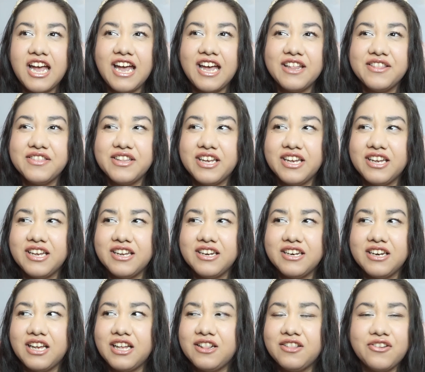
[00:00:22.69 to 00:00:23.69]
and
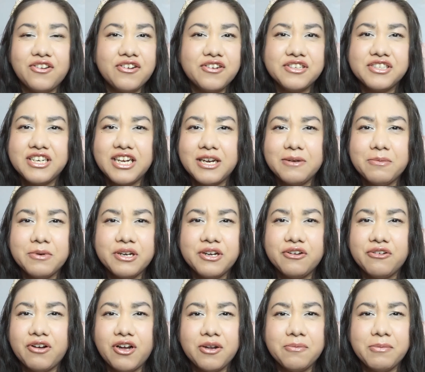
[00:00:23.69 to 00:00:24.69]
then a long time
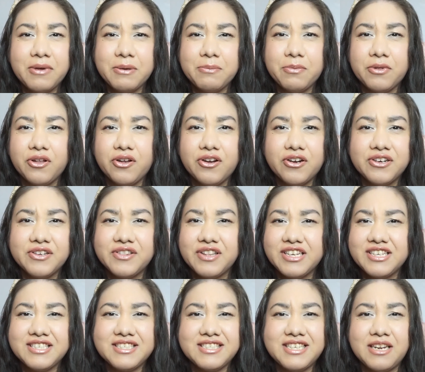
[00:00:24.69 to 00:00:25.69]
ago on my blog
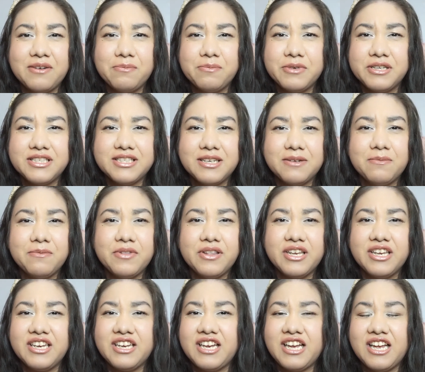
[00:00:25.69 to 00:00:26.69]
they sent me
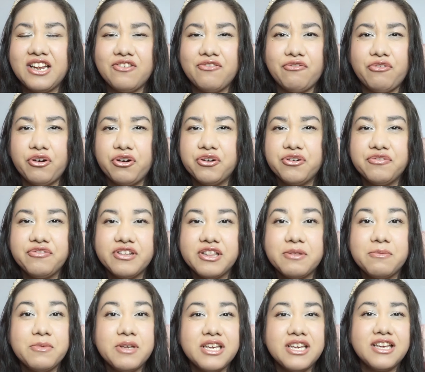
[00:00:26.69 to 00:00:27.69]
something and worked
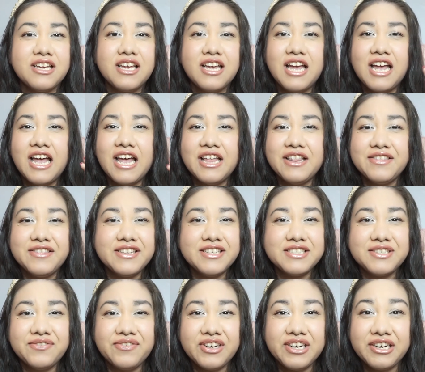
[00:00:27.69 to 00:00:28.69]
with me.
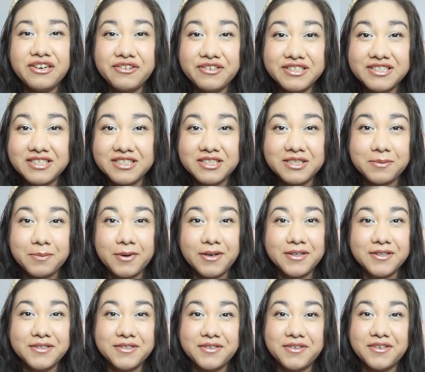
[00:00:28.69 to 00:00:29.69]
This video isn't
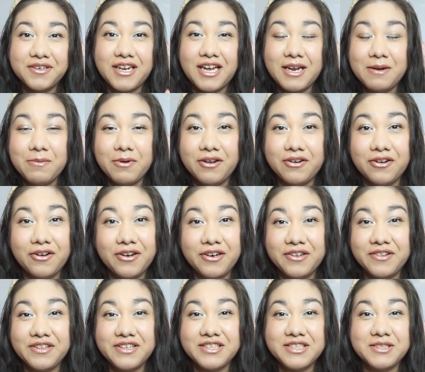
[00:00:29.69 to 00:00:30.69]
sponsored. I bought all
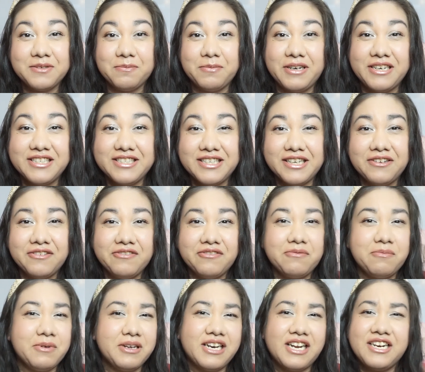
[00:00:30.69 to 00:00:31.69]
of this myself,
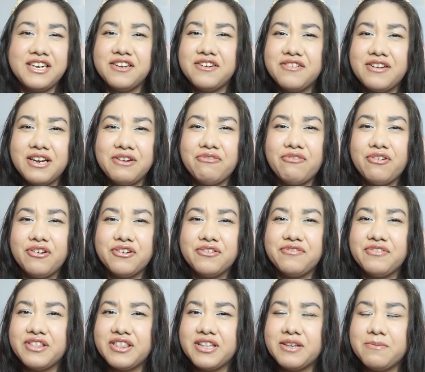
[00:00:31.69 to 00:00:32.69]
but I know I
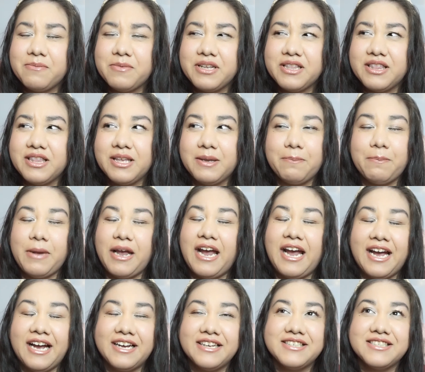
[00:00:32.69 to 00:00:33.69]
worked with them in the
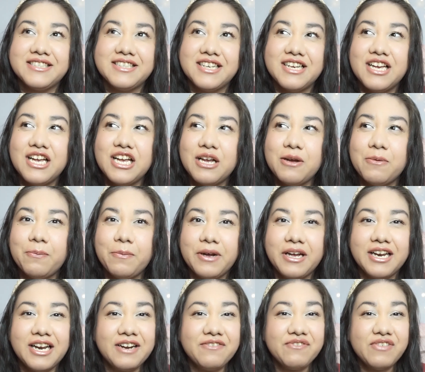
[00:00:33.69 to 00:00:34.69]
past,
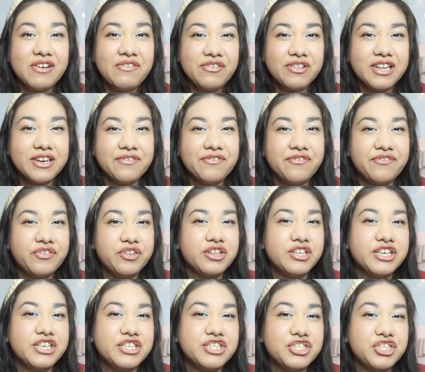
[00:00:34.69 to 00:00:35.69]
but I've never
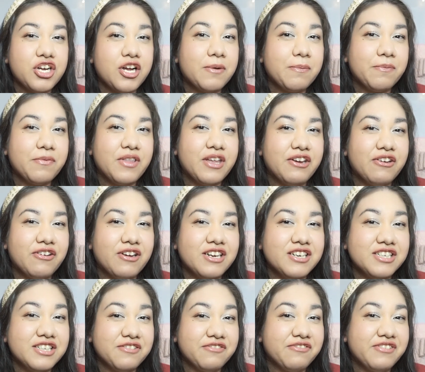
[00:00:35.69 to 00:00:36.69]
fully shopped there
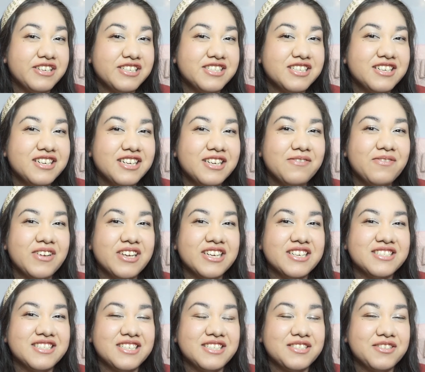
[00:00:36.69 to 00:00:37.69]
until recently
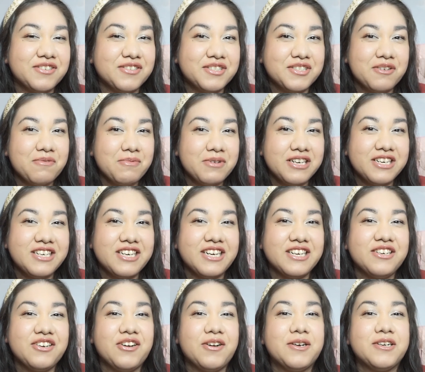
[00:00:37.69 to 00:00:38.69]
because I saw so many
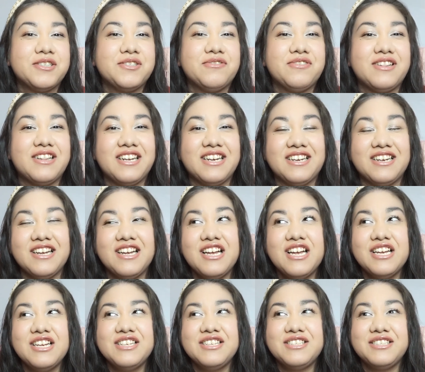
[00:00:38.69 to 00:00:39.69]
TikToks with
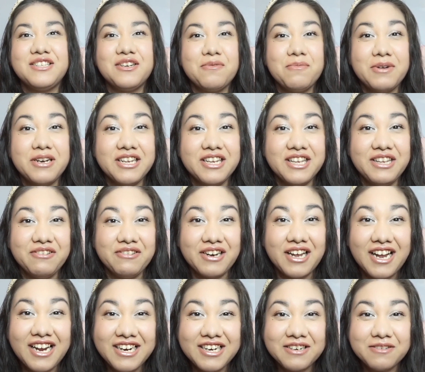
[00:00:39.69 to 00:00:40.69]
so many cute
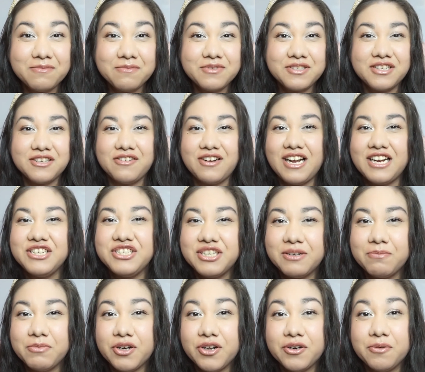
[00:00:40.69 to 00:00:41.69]
items, so I
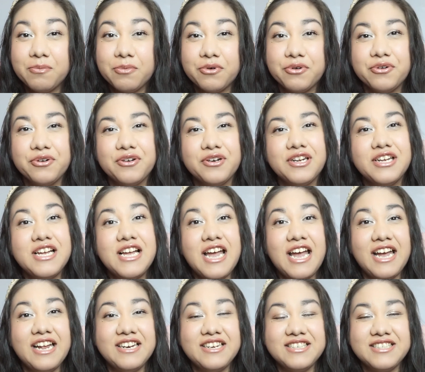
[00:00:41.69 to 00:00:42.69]
jumped on board
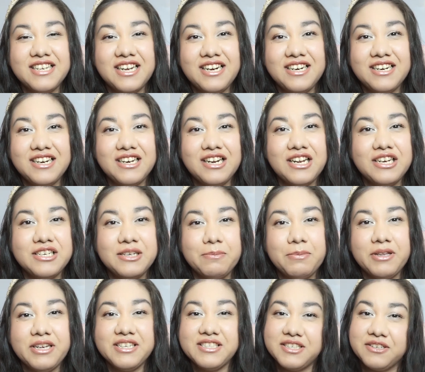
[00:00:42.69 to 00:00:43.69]
and decided to
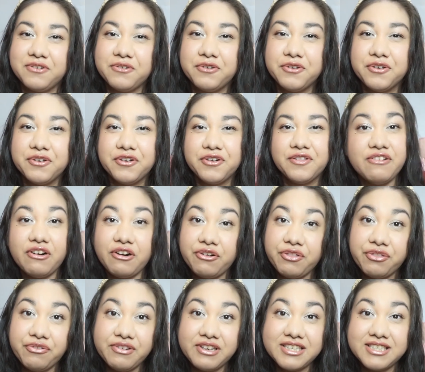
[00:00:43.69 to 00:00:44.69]
place an order. There are
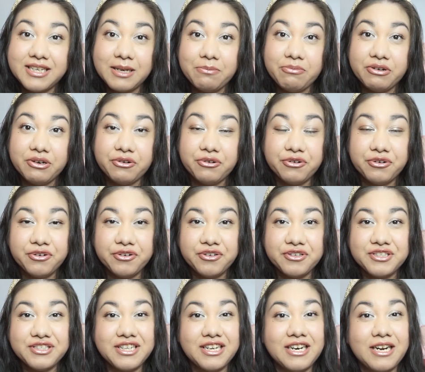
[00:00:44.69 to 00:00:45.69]
3 separate
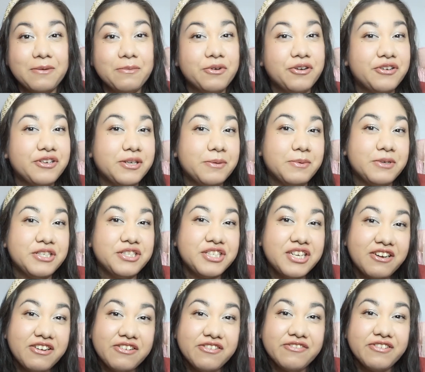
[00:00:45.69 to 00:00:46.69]
orders that I'm going to be
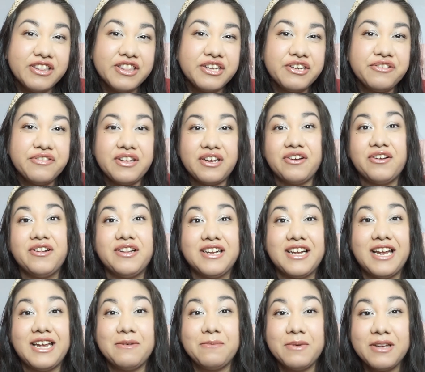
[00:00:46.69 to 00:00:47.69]
sharing with you. They all
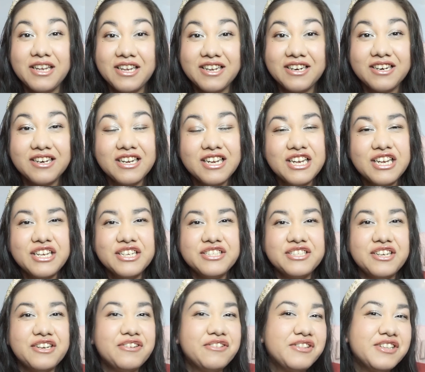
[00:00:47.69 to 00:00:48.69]
came in,
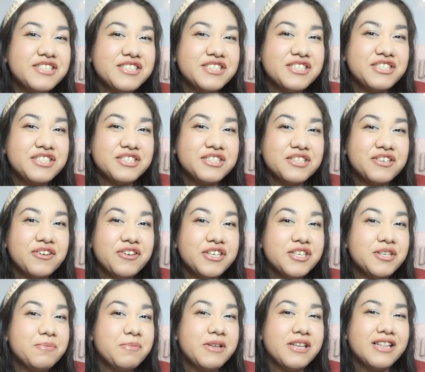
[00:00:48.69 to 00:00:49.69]
so this is just going
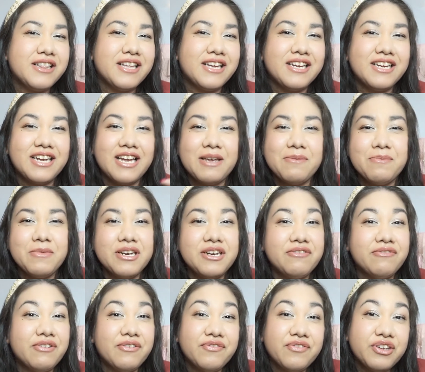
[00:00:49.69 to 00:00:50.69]
to be a mini
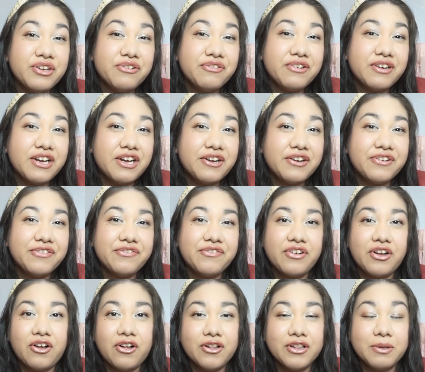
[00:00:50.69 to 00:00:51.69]
review of
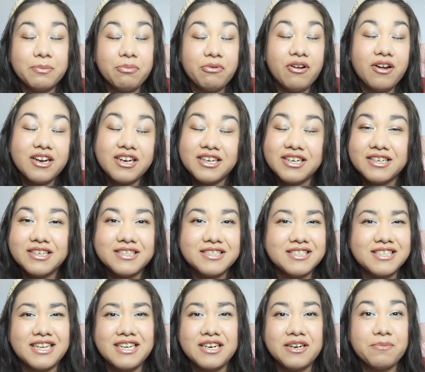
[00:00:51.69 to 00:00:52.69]
all the
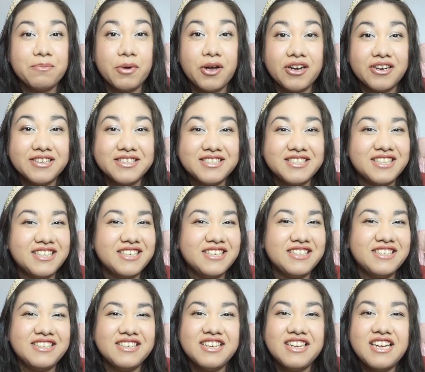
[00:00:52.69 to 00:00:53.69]
products, an
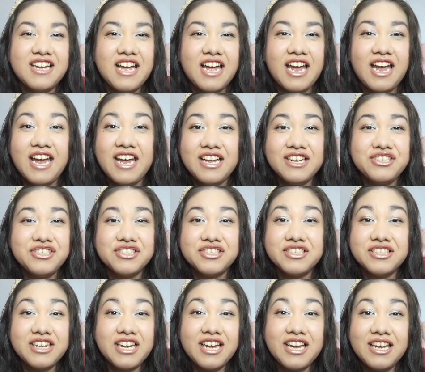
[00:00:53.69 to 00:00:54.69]
unboxing, and
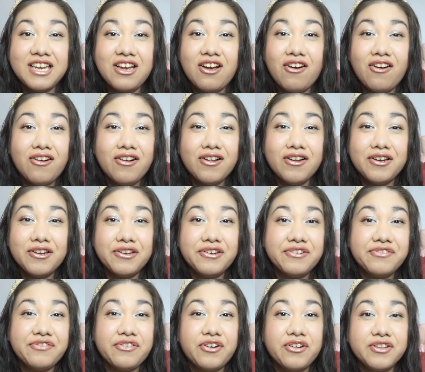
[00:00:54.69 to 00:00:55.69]
just a haul
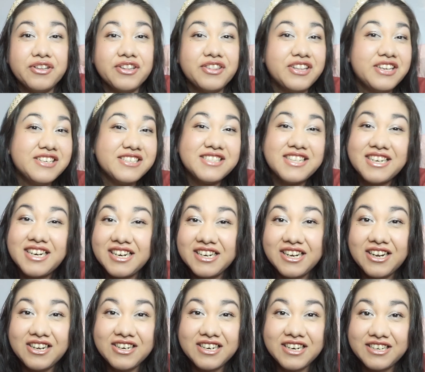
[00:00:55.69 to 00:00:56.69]
of all the things that I
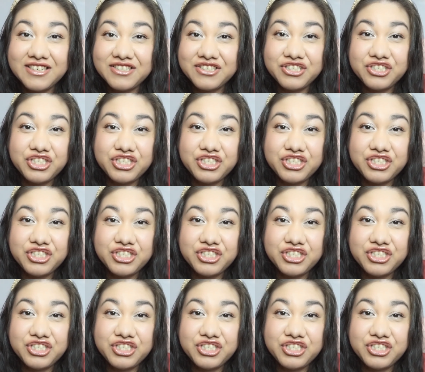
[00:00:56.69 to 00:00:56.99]
got on